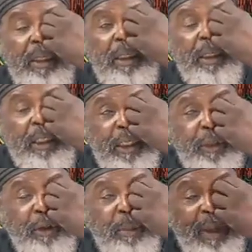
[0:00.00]
Can
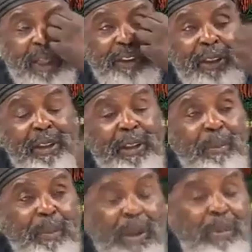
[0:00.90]
you imagine? The
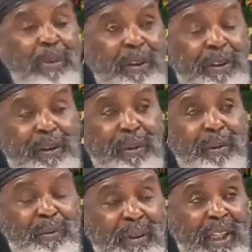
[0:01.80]
people is too
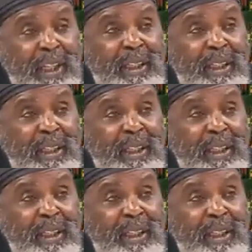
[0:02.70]
fat